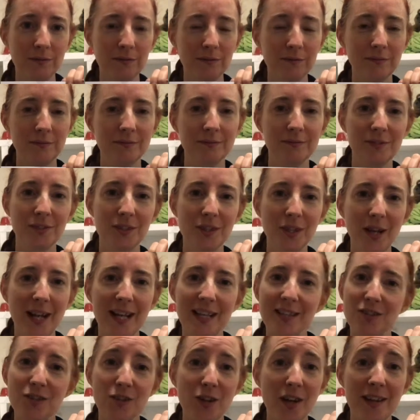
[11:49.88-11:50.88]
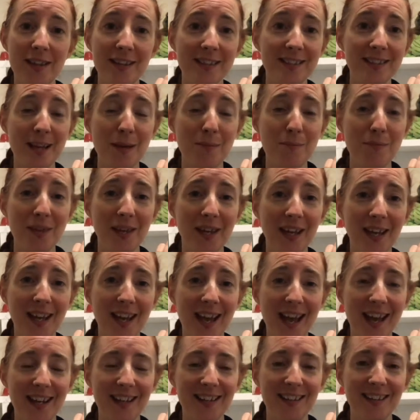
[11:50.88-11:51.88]
So let's try the same thing
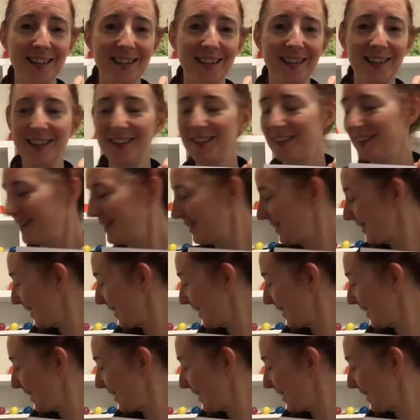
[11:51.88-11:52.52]
again. Get